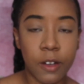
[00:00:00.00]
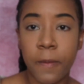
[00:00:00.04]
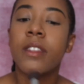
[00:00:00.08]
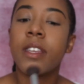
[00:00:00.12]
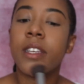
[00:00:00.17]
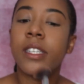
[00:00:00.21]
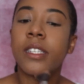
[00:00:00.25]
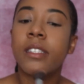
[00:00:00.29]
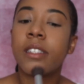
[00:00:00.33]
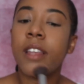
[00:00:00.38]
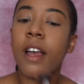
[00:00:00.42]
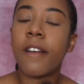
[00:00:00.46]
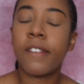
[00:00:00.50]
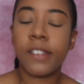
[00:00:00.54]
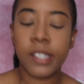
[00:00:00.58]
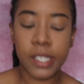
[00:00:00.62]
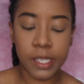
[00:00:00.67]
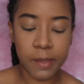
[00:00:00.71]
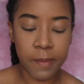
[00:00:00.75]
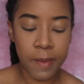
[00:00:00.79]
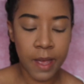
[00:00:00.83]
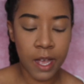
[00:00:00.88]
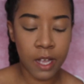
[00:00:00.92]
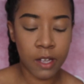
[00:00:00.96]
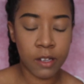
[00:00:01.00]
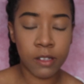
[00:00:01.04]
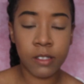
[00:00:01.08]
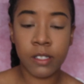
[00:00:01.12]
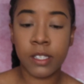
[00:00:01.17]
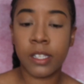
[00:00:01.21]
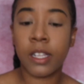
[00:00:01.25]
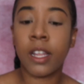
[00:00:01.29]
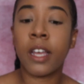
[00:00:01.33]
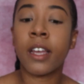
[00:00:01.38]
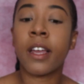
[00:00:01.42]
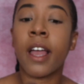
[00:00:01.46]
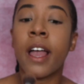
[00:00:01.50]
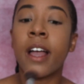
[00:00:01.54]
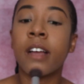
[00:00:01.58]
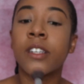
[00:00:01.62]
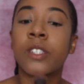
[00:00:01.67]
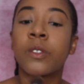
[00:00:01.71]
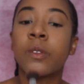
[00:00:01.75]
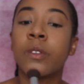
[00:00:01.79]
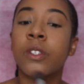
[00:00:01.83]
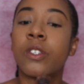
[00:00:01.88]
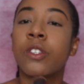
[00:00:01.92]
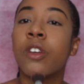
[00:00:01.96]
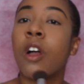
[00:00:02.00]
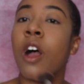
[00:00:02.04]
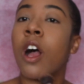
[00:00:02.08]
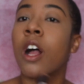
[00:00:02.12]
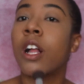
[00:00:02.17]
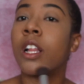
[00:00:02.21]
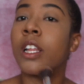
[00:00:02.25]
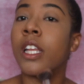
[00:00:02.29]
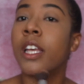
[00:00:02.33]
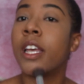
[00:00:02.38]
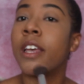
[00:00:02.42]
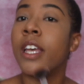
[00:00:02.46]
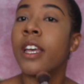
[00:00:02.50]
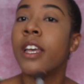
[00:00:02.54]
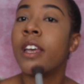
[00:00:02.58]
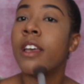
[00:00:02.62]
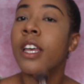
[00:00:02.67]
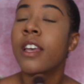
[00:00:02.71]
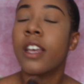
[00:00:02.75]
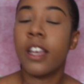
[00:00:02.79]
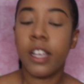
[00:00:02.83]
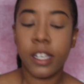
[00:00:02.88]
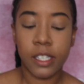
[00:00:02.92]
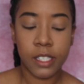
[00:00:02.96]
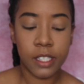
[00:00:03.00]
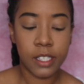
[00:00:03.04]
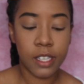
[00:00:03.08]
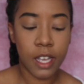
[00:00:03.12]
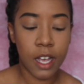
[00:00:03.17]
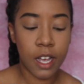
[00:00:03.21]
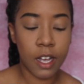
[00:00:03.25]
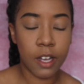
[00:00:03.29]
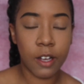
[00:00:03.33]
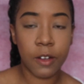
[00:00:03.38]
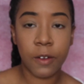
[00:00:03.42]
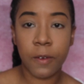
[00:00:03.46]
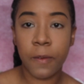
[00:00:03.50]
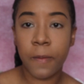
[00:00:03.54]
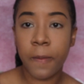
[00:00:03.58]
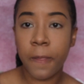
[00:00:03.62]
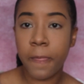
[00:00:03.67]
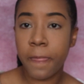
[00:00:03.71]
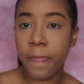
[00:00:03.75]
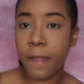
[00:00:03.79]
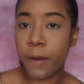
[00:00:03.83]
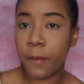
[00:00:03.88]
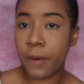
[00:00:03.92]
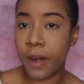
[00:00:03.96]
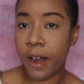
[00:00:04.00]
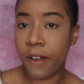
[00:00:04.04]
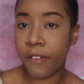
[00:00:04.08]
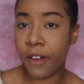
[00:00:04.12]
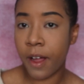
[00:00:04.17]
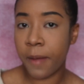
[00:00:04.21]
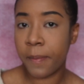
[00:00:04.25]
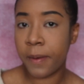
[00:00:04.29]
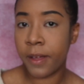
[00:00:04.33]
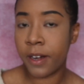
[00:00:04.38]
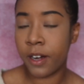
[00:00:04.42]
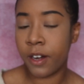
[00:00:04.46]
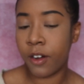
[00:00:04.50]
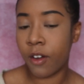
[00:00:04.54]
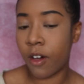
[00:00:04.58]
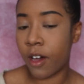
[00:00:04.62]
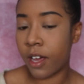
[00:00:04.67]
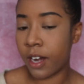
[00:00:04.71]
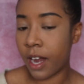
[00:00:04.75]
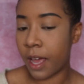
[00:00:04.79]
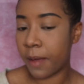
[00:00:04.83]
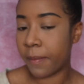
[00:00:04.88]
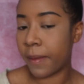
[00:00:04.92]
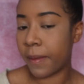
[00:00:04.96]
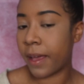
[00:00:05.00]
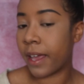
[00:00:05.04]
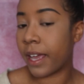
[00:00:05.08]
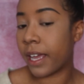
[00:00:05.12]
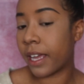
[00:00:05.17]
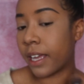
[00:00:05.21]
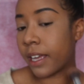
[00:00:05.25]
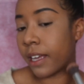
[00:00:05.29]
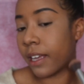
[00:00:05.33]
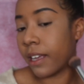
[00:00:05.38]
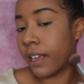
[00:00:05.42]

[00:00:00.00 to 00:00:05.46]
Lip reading: this stuff smells like actual chocolate, so whenever I put it on, I'm like,